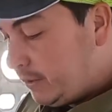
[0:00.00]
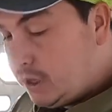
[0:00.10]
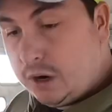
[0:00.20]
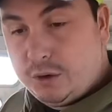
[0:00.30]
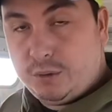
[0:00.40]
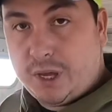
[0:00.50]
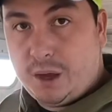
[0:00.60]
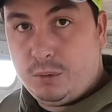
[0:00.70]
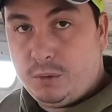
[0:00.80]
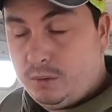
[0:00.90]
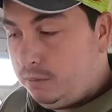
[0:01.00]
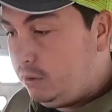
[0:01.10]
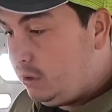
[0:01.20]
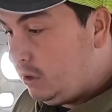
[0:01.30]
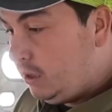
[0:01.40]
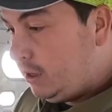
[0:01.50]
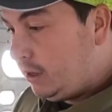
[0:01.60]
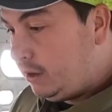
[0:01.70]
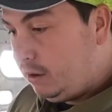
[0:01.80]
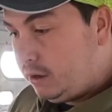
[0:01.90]
got a new cable.
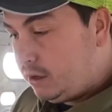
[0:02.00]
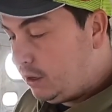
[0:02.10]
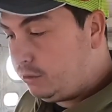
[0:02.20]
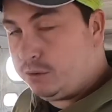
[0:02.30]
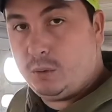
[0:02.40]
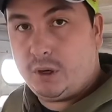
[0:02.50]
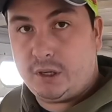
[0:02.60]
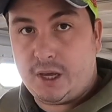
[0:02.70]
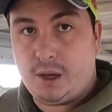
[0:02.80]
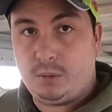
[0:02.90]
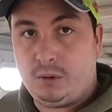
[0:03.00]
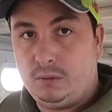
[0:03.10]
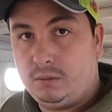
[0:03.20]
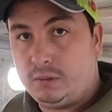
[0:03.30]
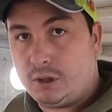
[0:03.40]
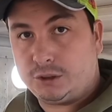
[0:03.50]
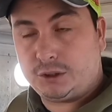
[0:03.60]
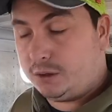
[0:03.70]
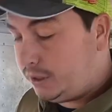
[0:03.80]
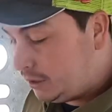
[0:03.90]
I'd already gone through one cable. I'll
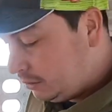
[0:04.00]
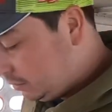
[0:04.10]
show you.